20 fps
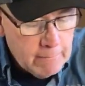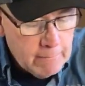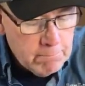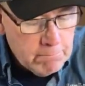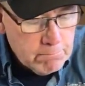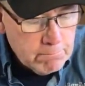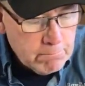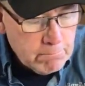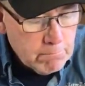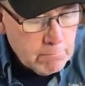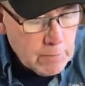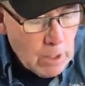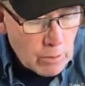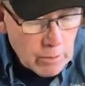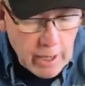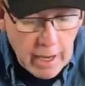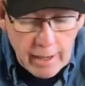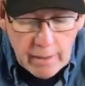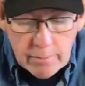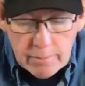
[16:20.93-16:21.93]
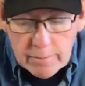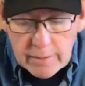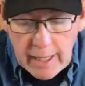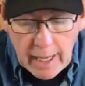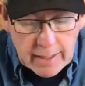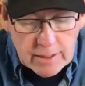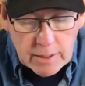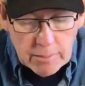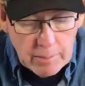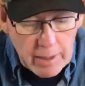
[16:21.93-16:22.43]
Um,
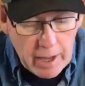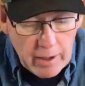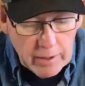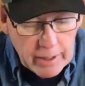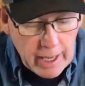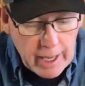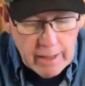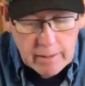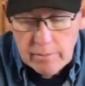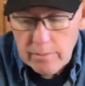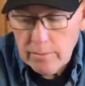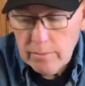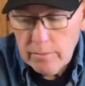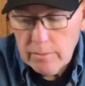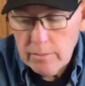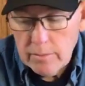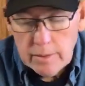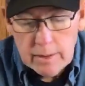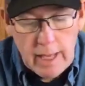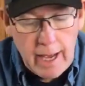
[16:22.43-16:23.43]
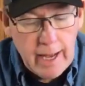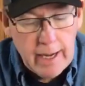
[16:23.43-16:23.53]
okay, that's about it.